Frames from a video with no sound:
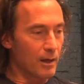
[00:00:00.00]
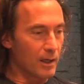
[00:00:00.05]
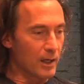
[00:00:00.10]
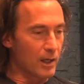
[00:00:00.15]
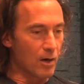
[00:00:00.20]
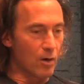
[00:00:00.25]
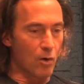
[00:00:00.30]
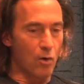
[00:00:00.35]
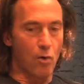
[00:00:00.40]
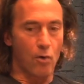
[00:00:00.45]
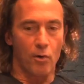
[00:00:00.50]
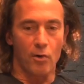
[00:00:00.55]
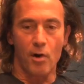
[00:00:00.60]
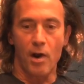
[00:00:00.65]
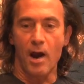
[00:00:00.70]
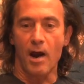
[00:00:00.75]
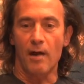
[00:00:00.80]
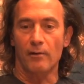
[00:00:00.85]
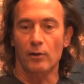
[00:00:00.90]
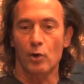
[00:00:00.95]
you know,
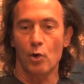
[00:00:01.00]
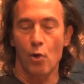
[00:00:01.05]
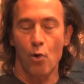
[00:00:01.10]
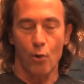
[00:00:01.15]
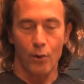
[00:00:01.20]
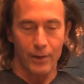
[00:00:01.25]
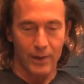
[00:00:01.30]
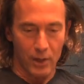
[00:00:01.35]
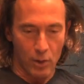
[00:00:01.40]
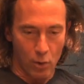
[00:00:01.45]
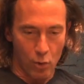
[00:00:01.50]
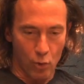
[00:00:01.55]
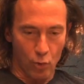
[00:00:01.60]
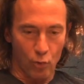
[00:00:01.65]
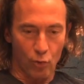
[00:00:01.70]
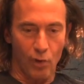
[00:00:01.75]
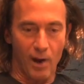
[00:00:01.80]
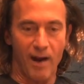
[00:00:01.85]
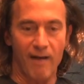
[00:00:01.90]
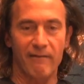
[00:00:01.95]

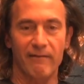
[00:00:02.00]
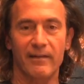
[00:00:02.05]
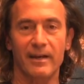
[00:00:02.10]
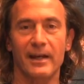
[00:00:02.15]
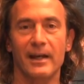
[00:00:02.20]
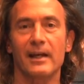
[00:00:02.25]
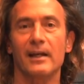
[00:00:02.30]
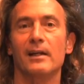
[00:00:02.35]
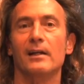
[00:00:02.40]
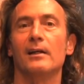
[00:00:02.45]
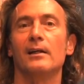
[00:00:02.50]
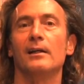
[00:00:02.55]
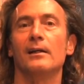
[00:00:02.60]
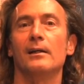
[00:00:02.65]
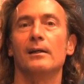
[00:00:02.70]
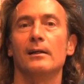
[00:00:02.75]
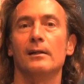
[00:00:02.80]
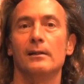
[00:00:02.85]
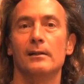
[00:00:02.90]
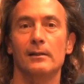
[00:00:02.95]
choreographing
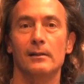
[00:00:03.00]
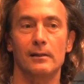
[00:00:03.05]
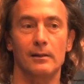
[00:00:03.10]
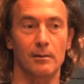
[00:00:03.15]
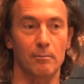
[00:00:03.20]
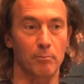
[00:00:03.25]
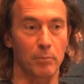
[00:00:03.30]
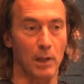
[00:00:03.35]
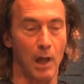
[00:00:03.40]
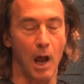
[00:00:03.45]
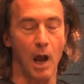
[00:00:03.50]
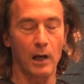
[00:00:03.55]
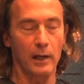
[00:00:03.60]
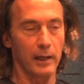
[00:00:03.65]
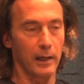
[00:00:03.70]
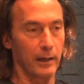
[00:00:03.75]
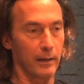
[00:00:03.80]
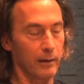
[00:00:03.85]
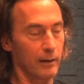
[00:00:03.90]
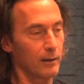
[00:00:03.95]
the
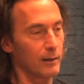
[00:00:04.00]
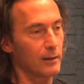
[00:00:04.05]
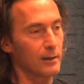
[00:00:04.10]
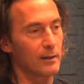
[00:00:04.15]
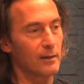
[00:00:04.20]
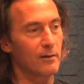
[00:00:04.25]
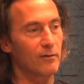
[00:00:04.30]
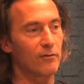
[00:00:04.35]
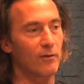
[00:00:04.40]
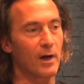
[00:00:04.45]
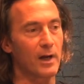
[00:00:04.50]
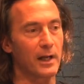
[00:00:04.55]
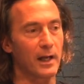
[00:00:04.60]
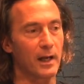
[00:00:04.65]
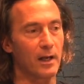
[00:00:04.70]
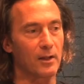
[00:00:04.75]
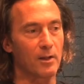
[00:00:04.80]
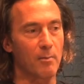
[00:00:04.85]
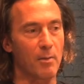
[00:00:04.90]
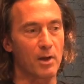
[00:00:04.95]
blocking, finding
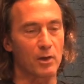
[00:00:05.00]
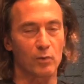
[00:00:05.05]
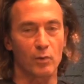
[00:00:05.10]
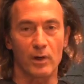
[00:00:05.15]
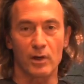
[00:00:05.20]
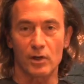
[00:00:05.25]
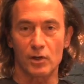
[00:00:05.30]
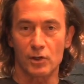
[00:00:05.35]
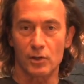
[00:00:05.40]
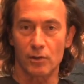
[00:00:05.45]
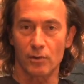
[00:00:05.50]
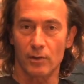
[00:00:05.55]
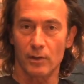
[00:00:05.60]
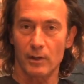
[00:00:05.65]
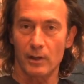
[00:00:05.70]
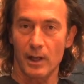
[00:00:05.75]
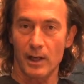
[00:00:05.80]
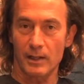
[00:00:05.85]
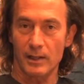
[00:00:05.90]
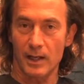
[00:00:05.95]
out the best way to shoot
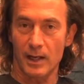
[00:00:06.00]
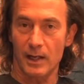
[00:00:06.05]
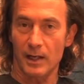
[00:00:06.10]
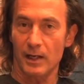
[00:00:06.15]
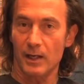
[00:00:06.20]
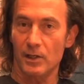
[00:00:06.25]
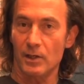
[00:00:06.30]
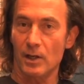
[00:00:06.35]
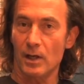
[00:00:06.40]
it, and getting it